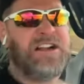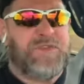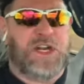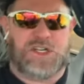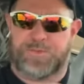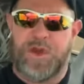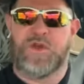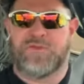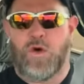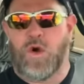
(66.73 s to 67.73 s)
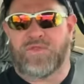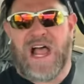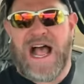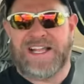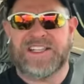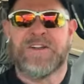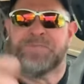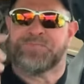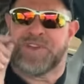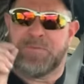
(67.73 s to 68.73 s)
that are spewing forth lies,
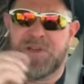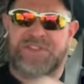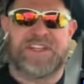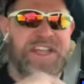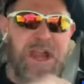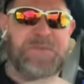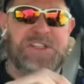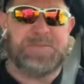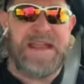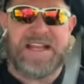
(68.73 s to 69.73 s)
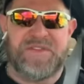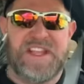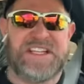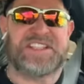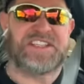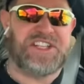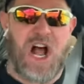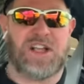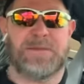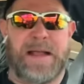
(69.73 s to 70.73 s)
but the deepest meaning of this is
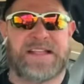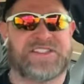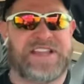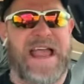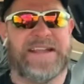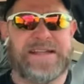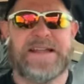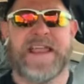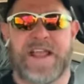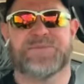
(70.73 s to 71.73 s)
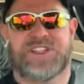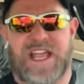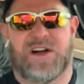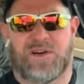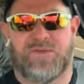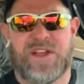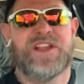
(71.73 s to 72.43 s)
talking about Satan himself,